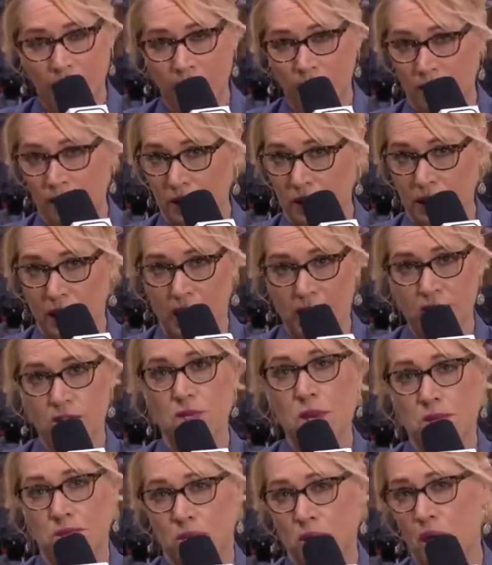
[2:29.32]
he's a
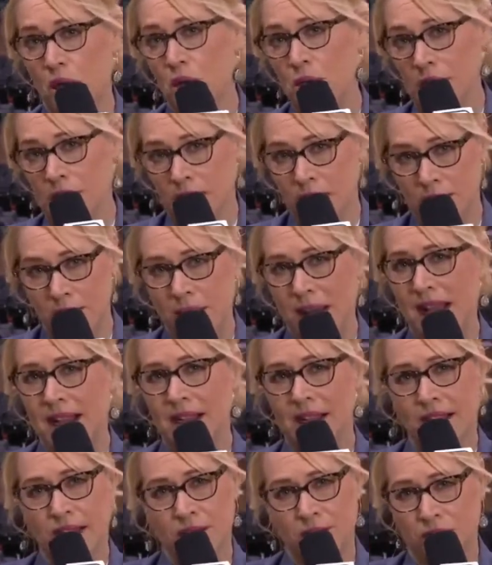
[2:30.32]
consummate pro, and he came
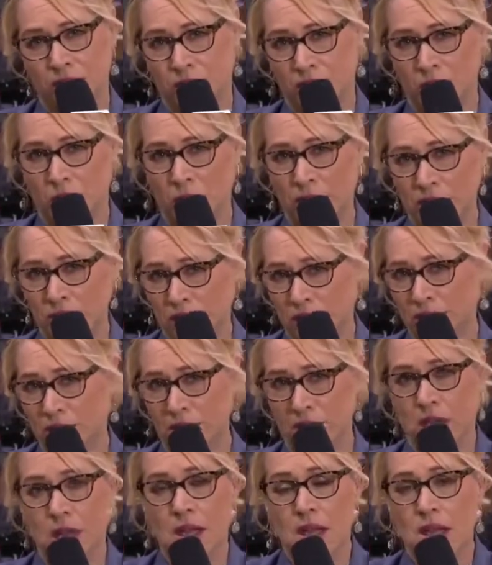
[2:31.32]
back and answered the
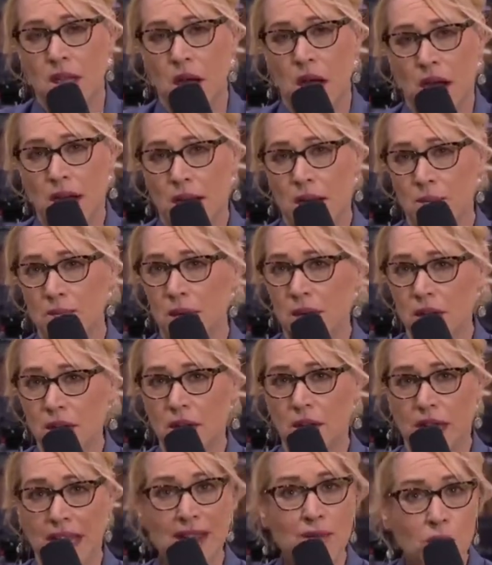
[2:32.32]
questions, but
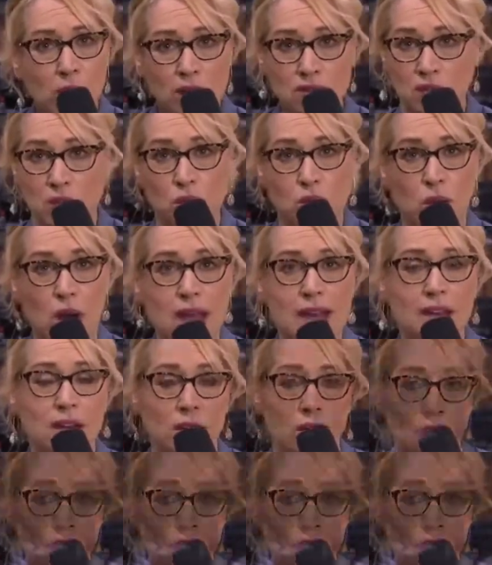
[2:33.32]
he wasn't right